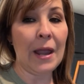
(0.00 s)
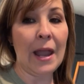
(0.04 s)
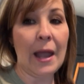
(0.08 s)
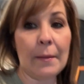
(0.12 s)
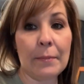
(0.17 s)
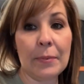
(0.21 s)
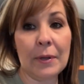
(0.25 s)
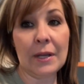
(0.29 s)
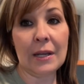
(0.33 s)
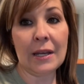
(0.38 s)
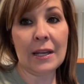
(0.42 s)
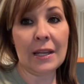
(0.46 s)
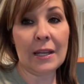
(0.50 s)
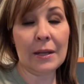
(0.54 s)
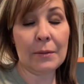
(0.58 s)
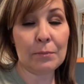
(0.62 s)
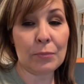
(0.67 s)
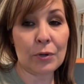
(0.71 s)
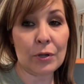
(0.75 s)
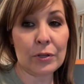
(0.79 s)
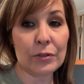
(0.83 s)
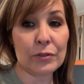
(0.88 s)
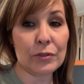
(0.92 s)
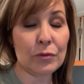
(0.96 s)
happening
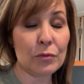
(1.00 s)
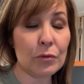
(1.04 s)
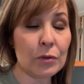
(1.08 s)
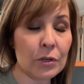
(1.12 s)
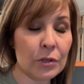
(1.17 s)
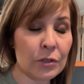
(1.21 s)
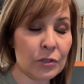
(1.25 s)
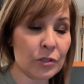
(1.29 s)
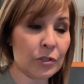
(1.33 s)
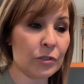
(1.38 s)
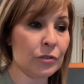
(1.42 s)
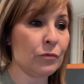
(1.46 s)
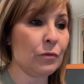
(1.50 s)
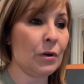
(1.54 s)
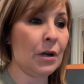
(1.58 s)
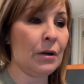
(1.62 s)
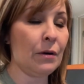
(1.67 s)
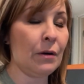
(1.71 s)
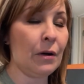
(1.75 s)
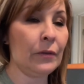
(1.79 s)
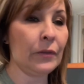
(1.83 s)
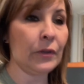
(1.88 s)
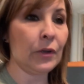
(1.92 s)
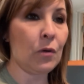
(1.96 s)
pretty soon, just right
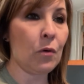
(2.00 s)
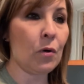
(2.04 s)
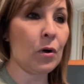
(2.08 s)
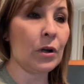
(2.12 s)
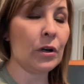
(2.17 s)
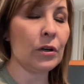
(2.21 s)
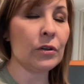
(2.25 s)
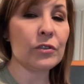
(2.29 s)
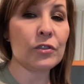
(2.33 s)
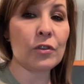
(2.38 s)
around the corner.